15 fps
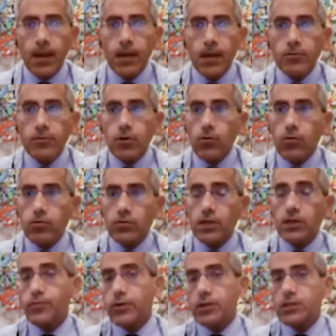So
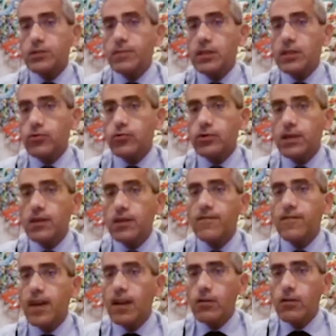this brings me to the
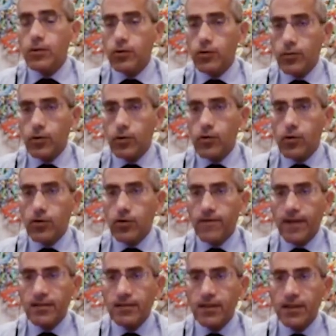available pneumococcal
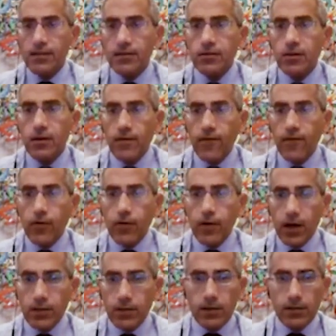vaccines
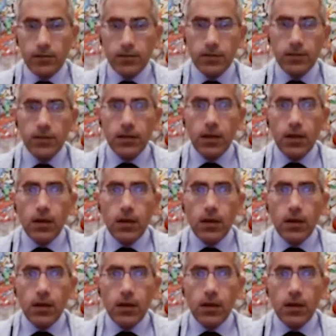for adults.